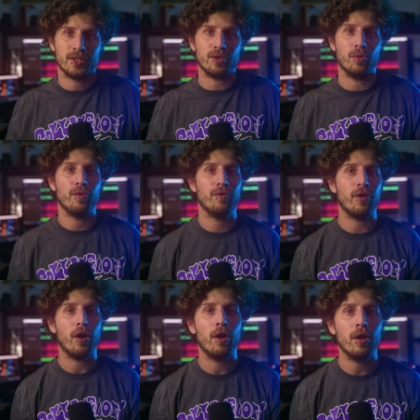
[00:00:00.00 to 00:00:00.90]
So
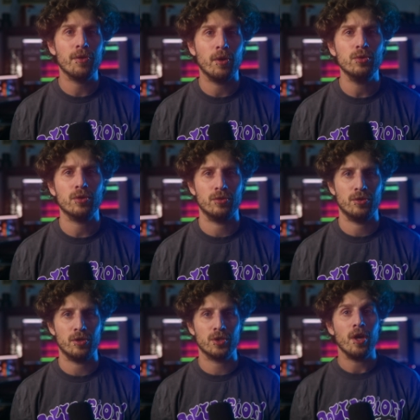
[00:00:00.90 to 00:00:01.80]
for all those
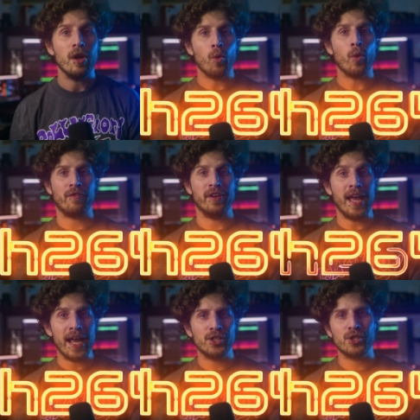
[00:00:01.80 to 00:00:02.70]
concerns, we have an
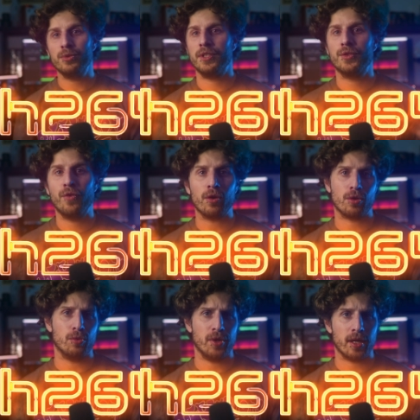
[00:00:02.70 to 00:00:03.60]

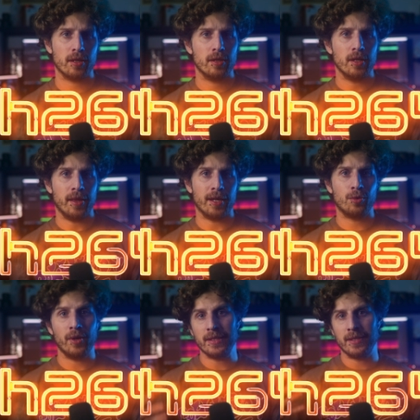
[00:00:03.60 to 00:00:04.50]
H.264 codec that
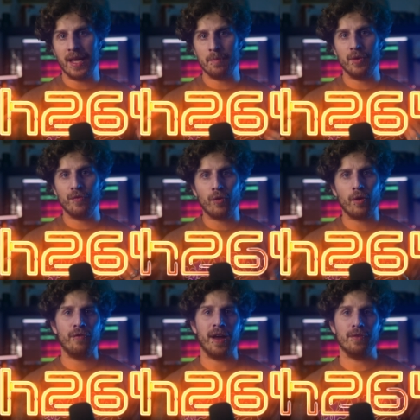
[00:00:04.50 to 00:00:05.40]
creates an
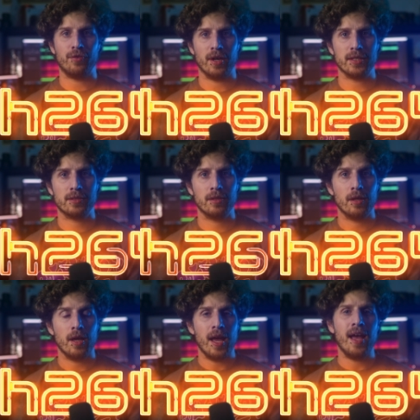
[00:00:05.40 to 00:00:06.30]
MP4 file for us.
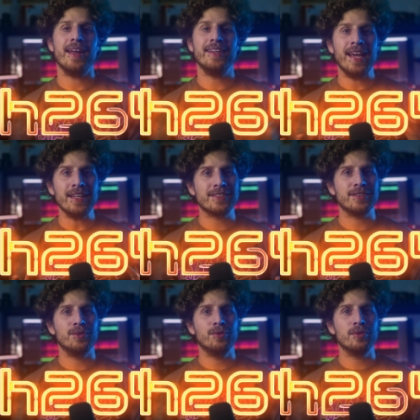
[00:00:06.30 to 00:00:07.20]
And
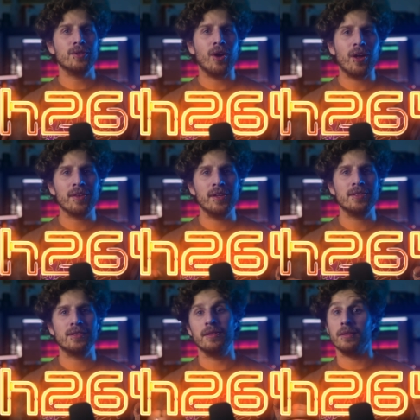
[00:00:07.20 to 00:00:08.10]
yes, you could call
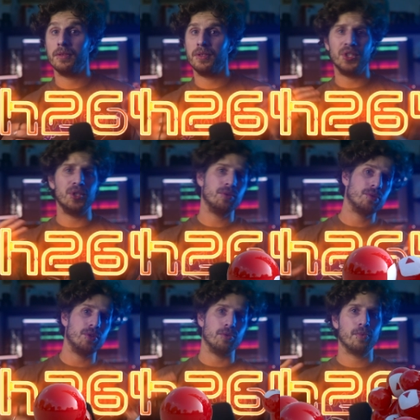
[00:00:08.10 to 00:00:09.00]
this the
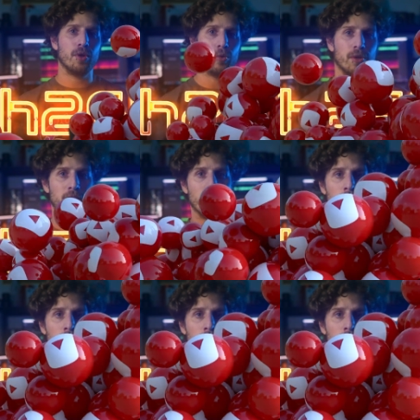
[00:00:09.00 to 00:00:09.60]
YouTube codec